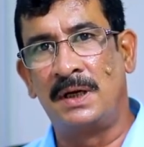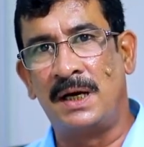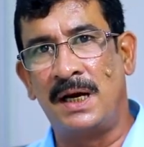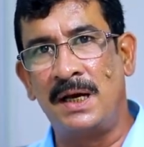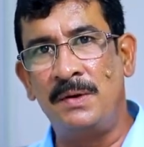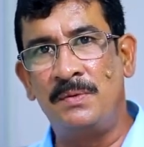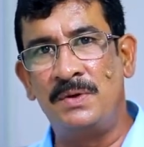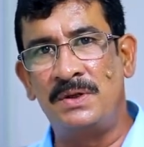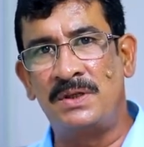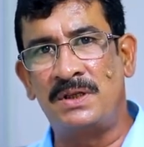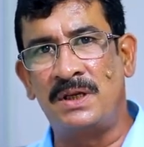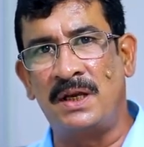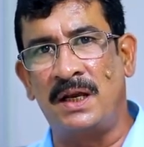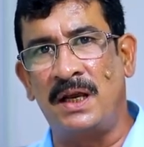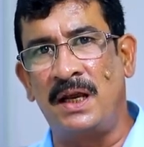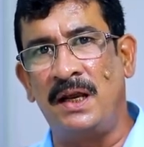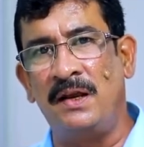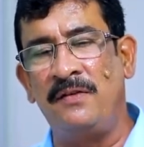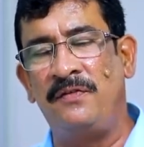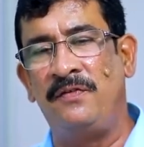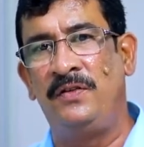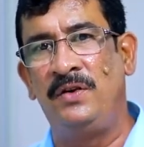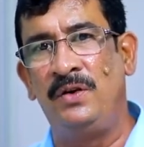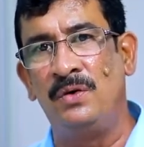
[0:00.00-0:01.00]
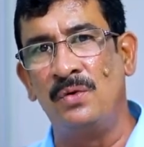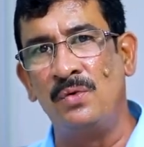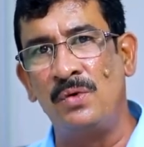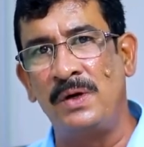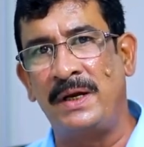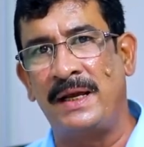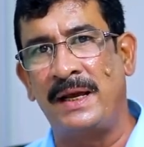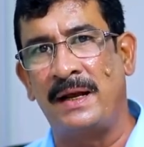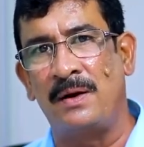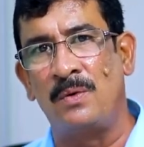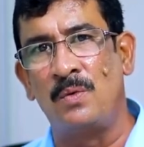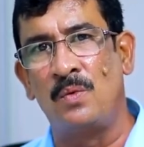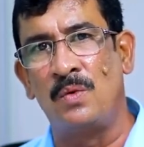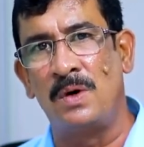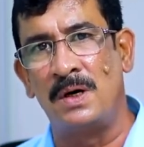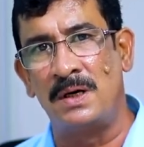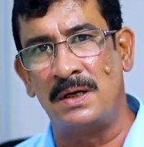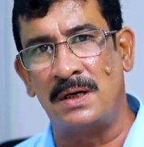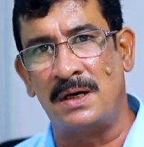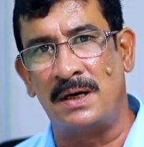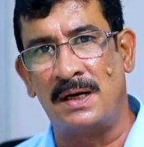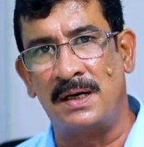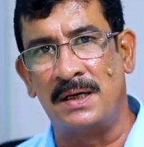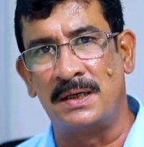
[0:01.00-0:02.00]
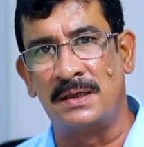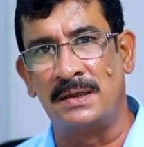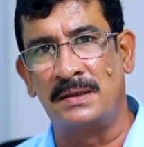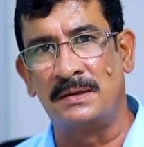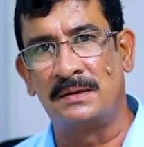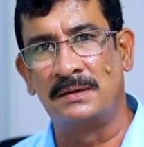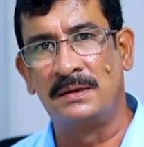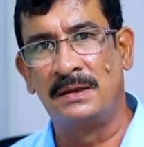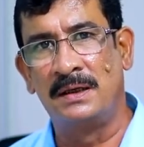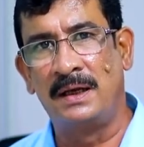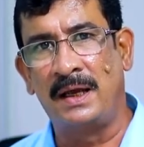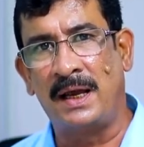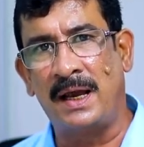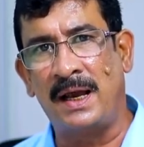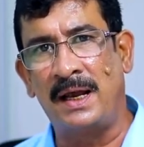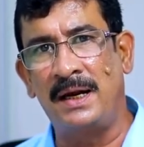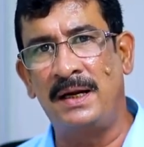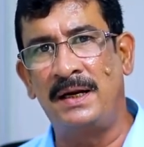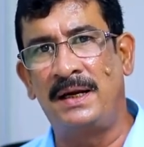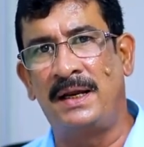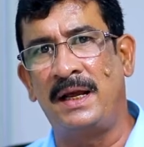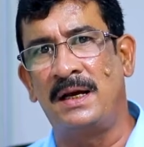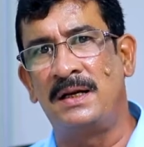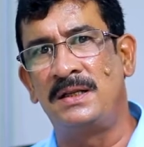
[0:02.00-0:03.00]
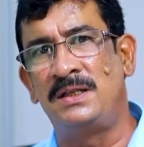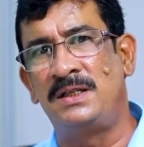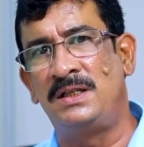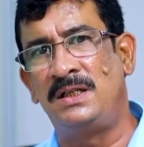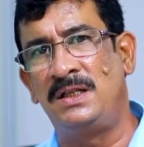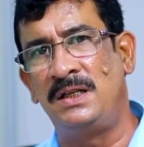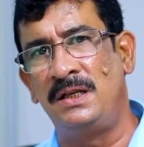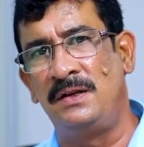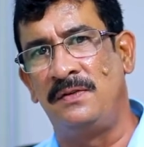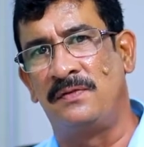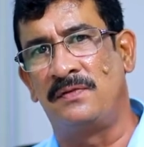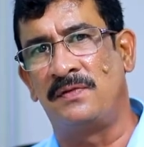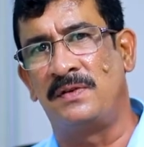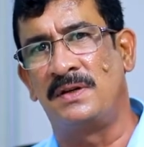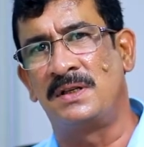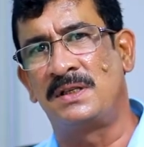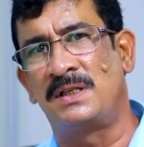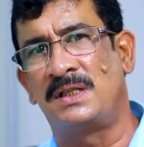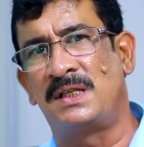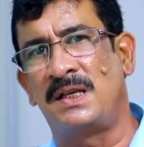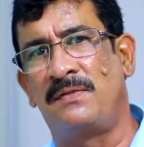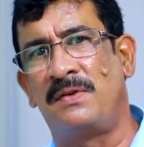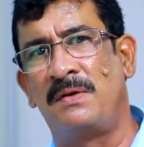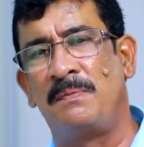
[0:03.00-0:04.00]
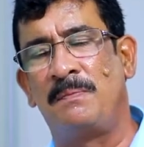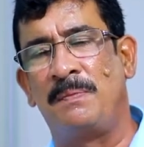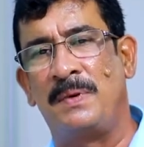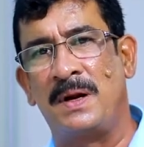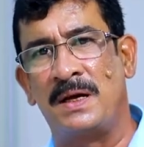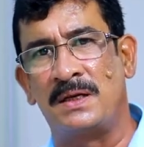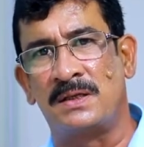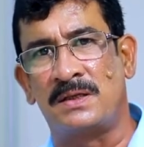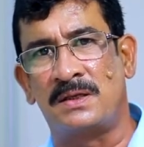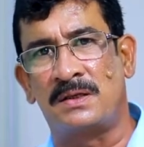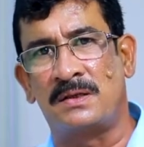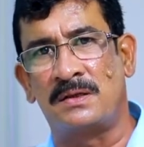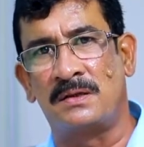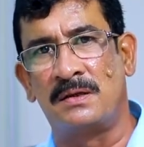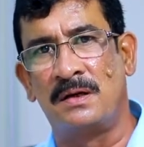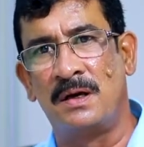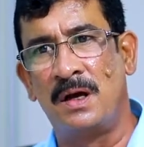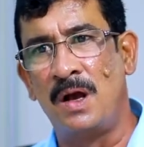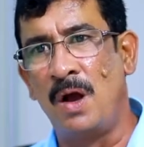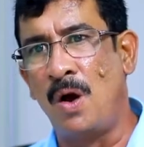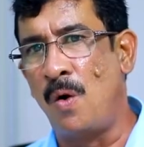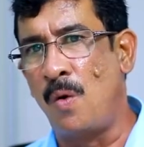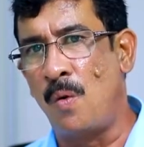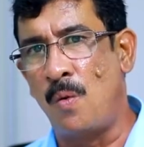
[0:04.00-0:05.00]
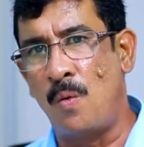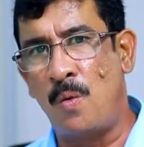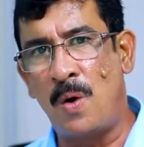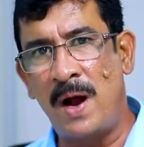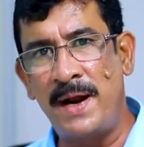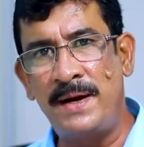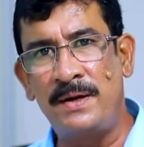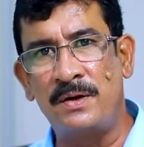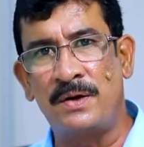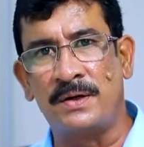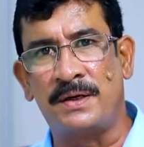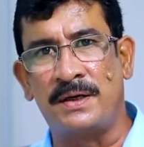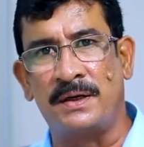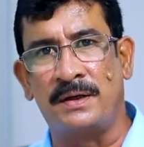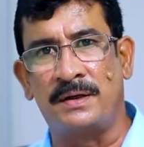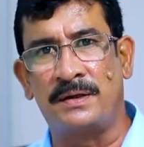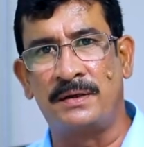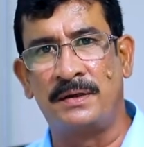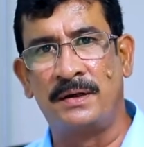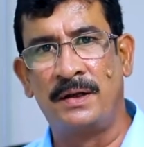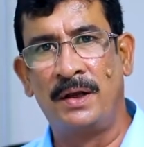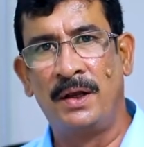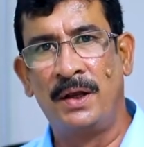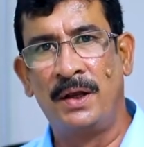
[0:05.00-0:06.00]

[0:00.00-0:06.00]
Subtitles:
I would say if you can work hard and achieve a 7 plus, why not it?